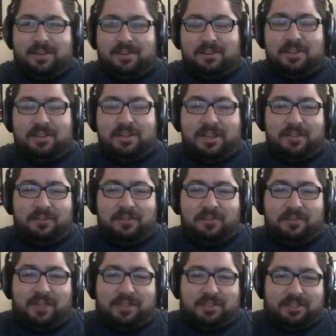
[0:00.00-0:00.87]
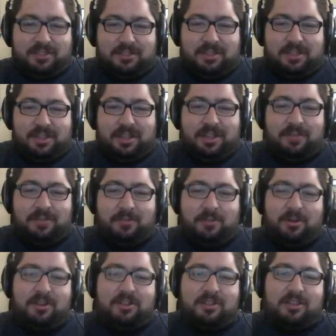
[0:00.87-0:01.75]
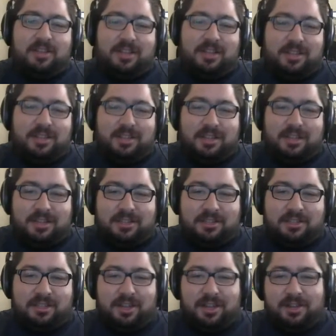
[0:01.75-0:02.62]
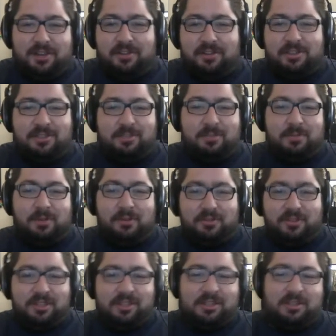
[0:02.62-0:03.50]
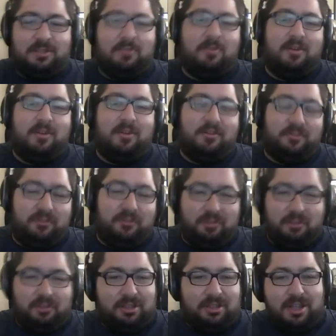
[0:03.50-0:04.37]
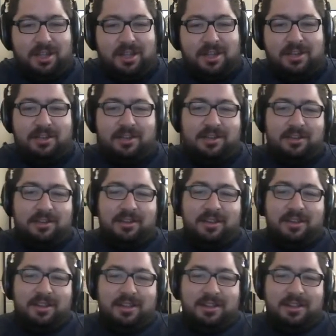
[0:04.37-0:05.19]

looking at a flat design where it's like each title is perfectly one full line and